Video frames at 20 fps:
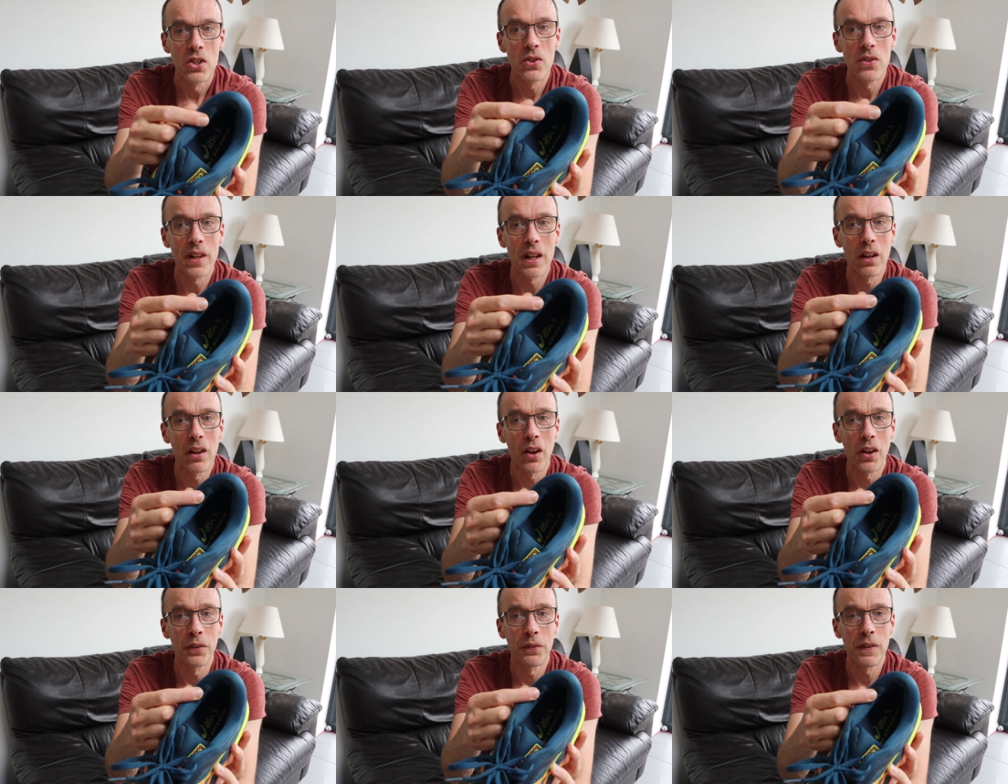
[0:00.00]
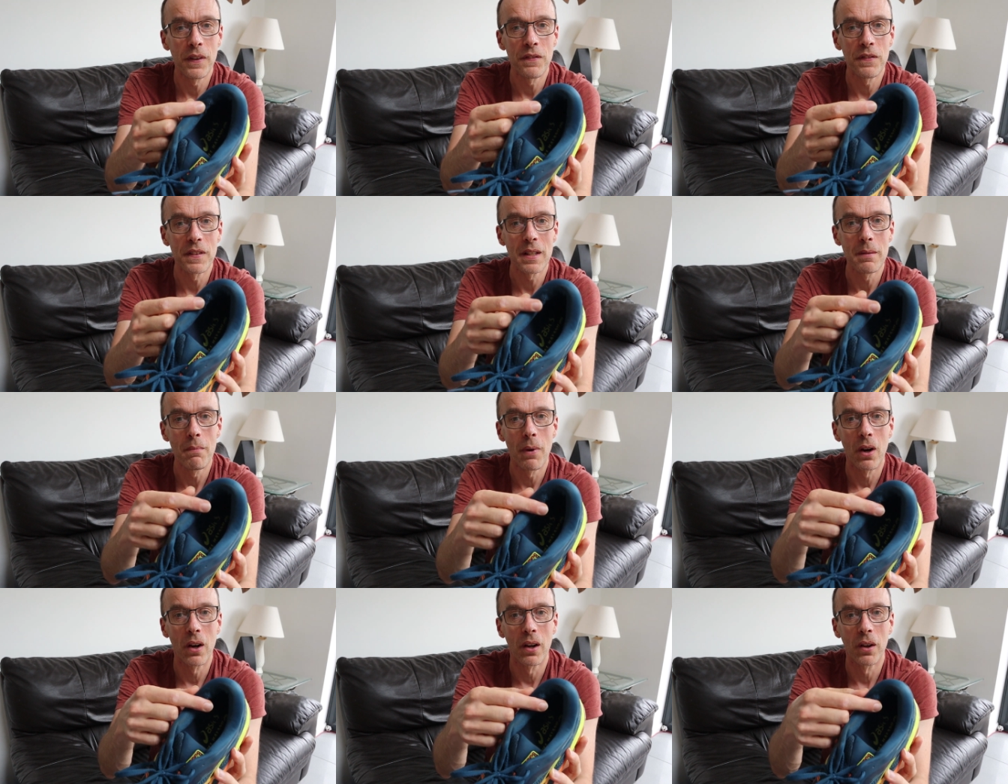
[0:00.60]
During the last 50
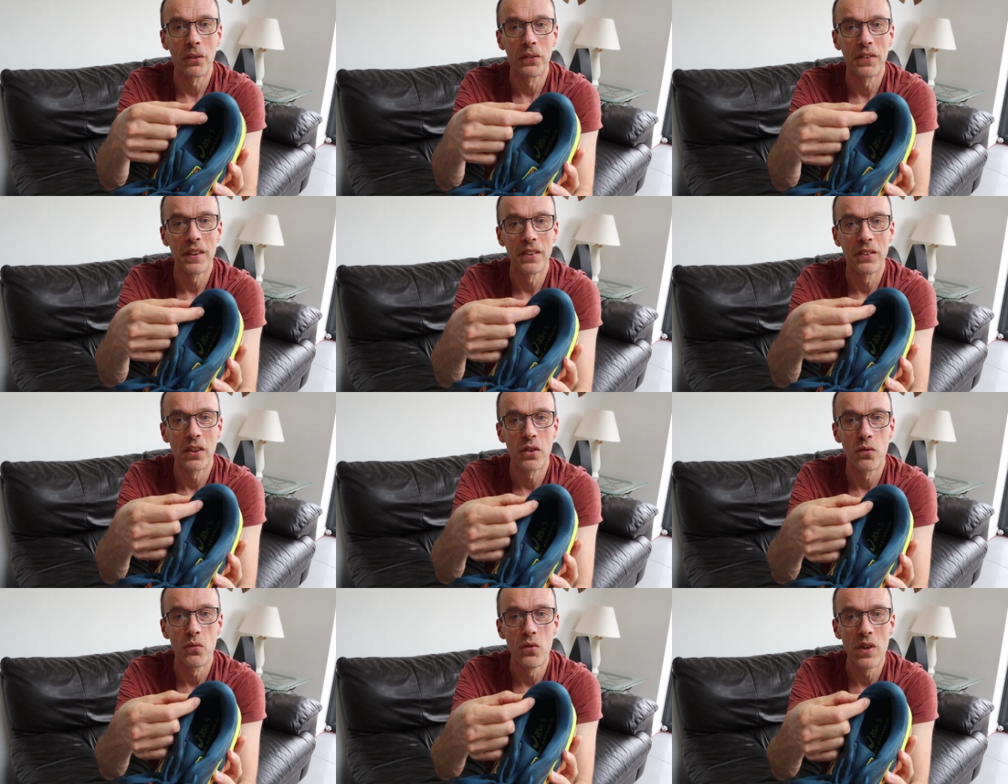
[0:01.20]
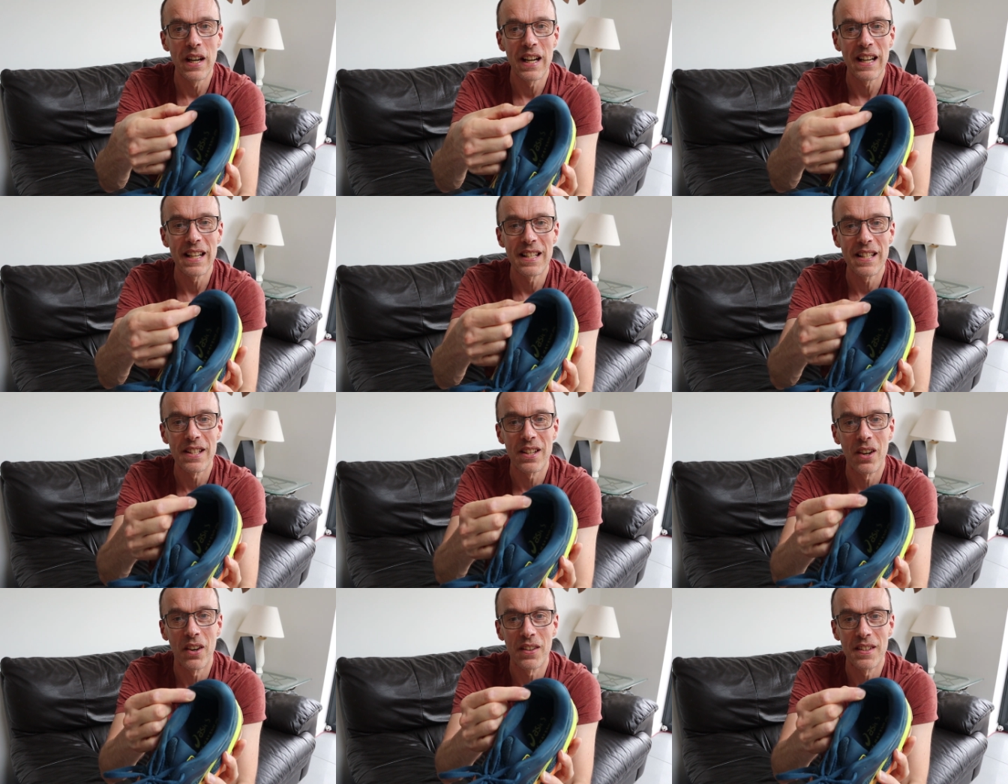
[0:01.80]
miles, this has really
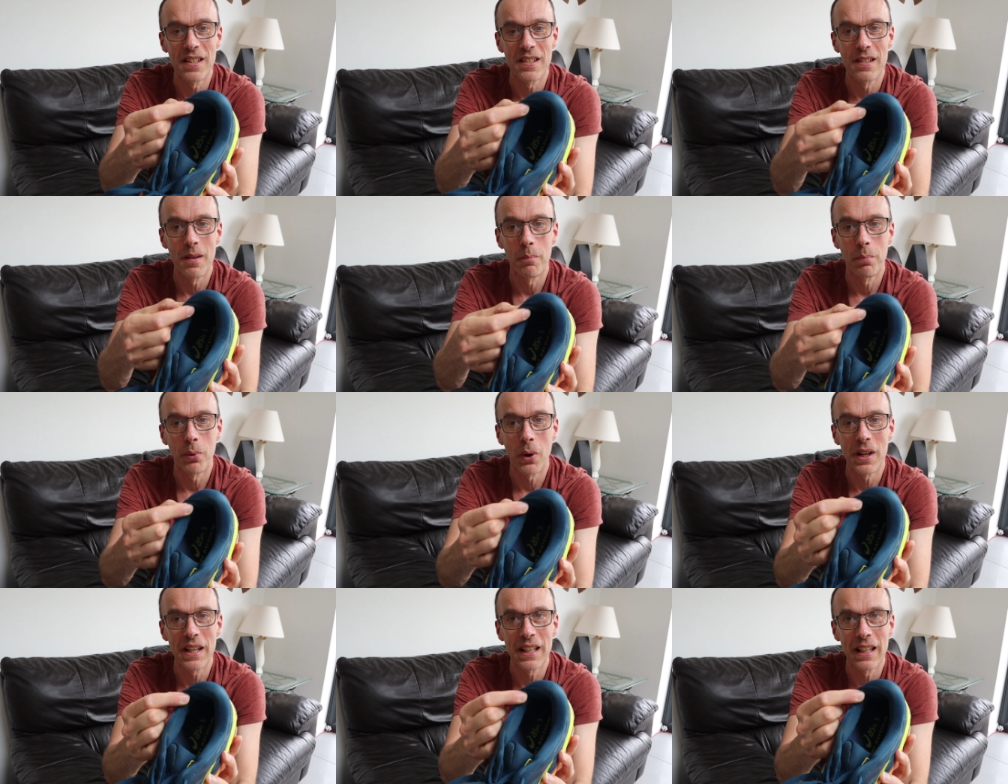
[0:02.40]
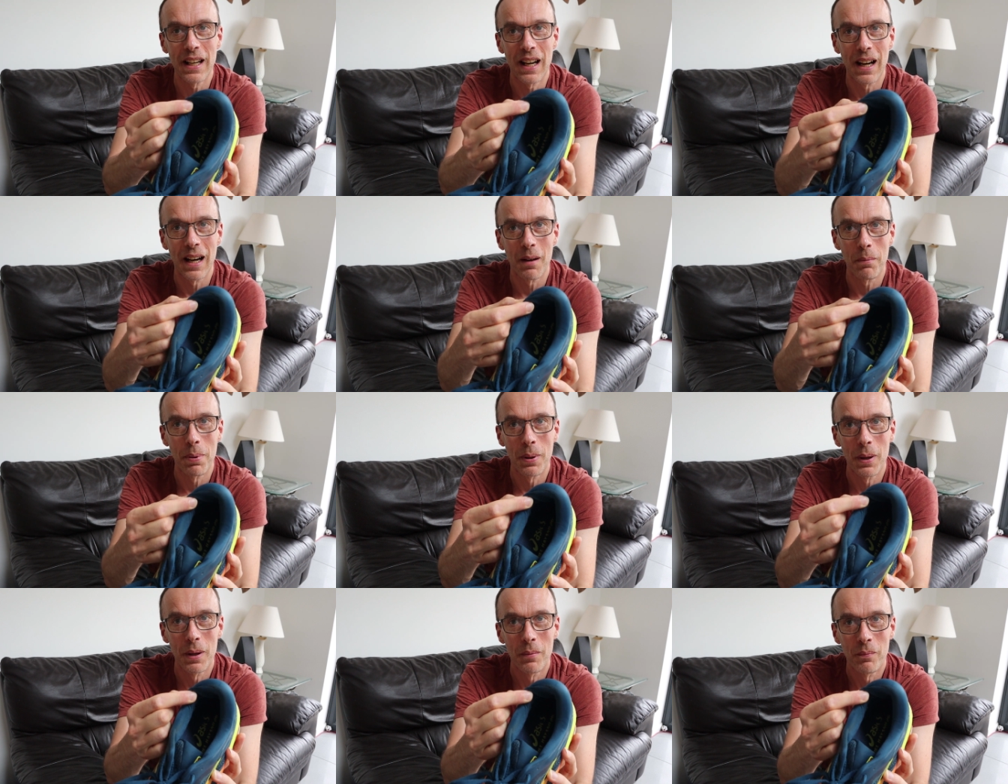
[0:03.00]
started to break up.